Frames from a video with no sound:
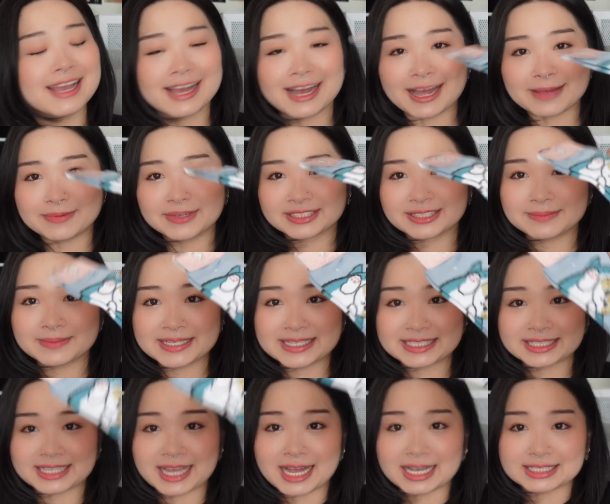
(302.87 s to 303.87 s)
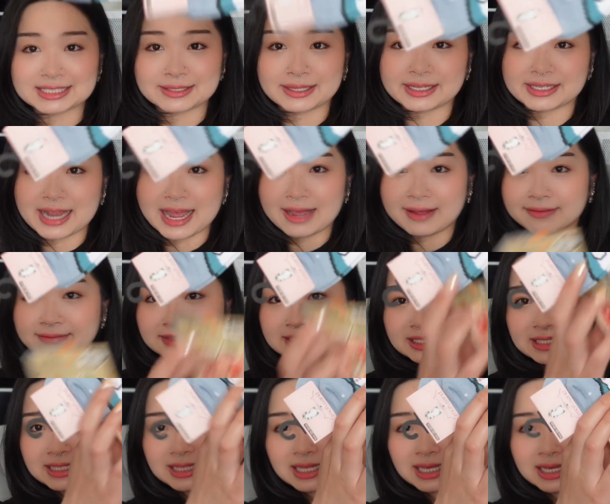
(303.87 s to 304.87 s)
I picked up these socks that have
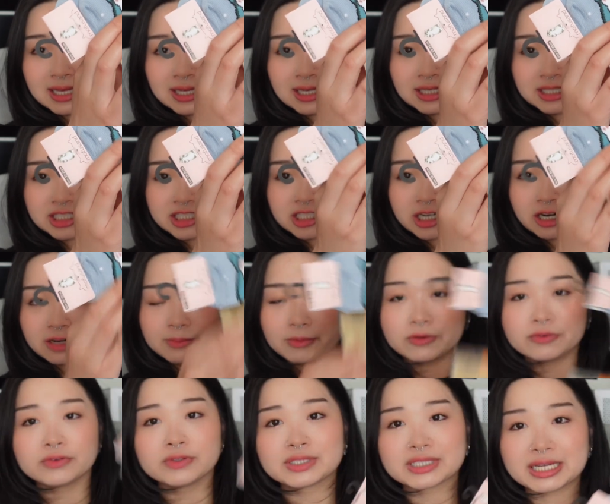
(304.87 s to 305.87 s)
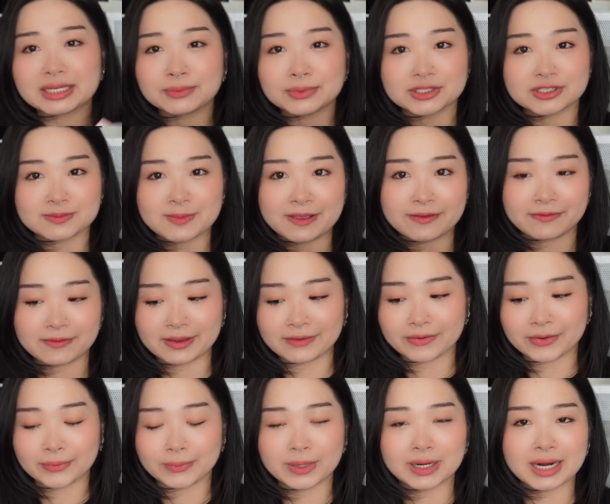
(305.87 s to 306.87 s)
the shark mofus on, which is my
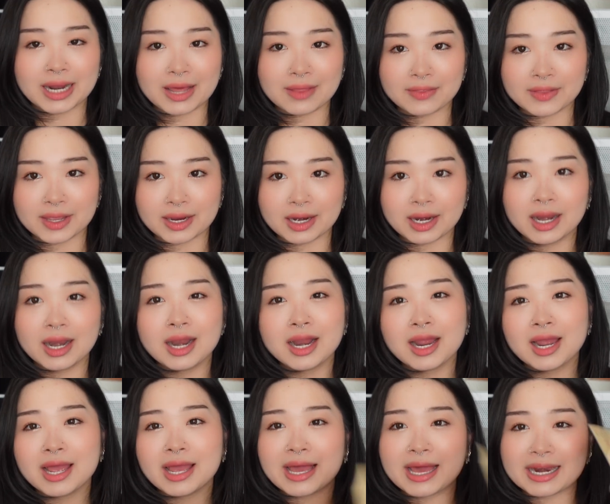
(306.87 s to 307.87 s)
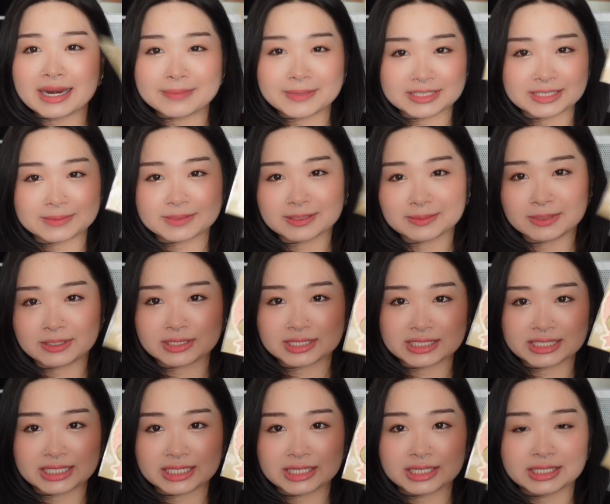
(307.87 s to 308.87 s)
favorite one on there. And I picked up some little
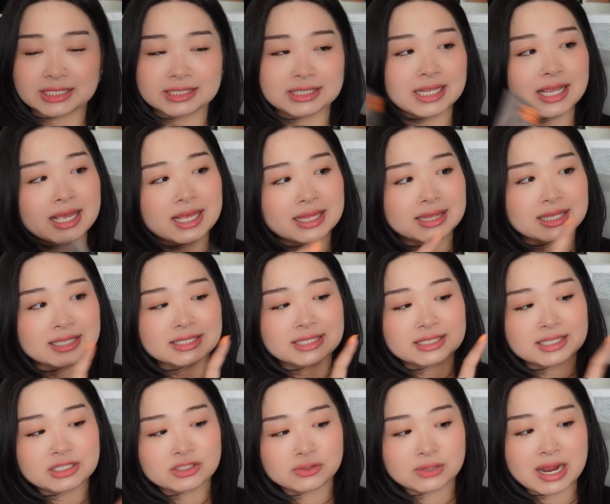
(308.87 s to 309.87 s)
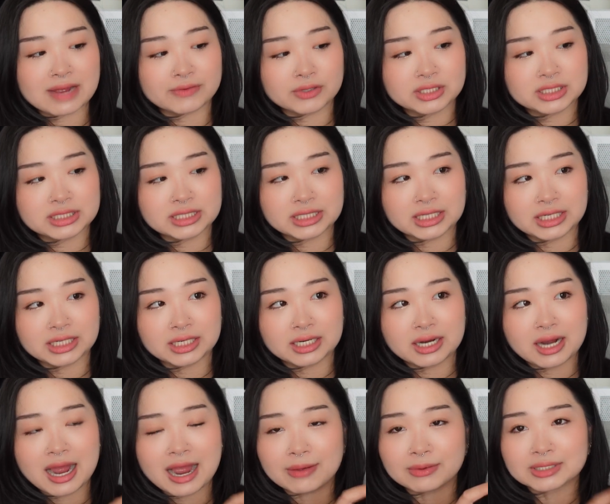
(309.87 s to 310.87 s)
stickers. This is a travel
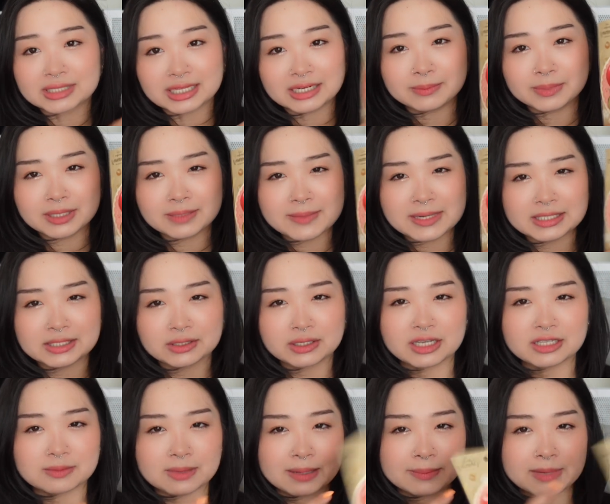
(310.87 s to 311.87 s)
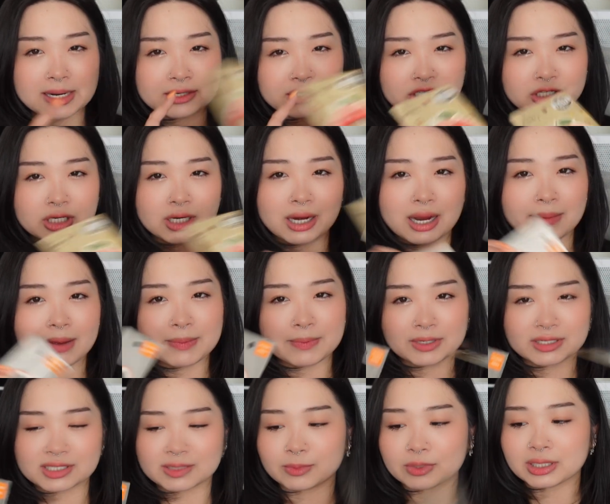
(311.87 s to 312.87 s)
sticker. I was gonna put it in my suitcase, but I'm not sure. I might
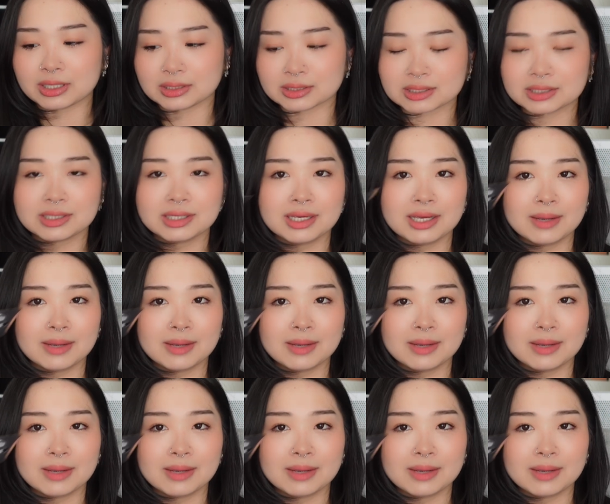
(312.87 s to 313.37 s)
put it somewhere else.